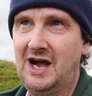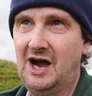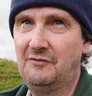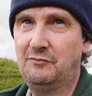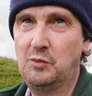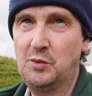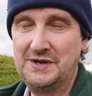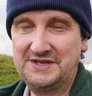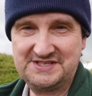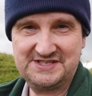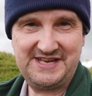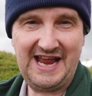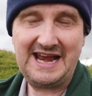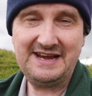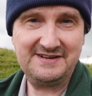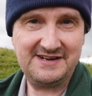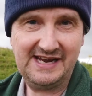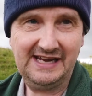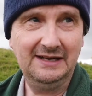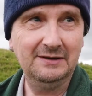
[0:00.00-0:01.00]
of
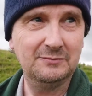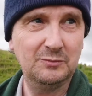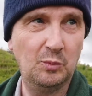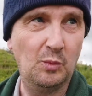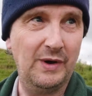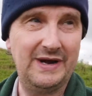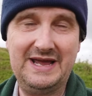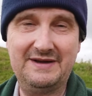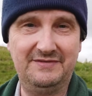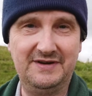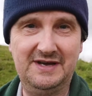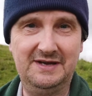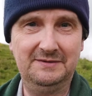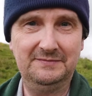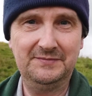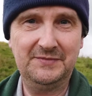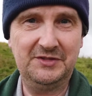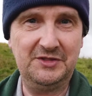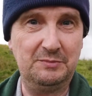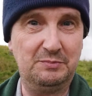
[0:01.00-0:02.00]
withstanding whatever
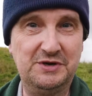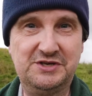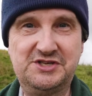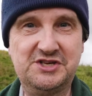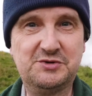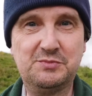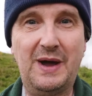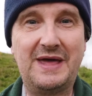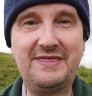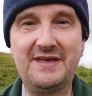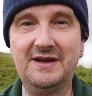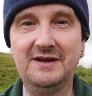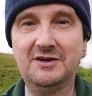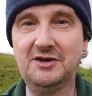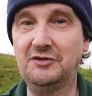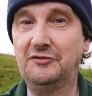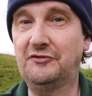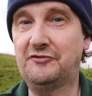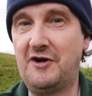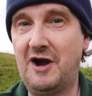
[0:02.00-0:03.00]
the British weather
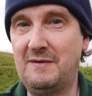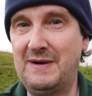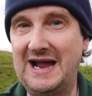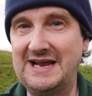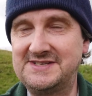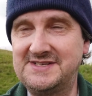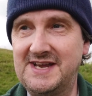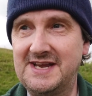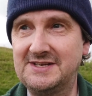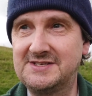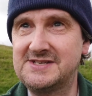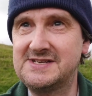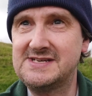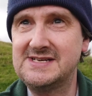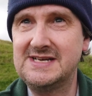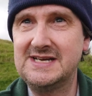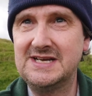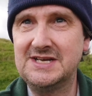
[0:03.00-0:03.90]
can throw at it.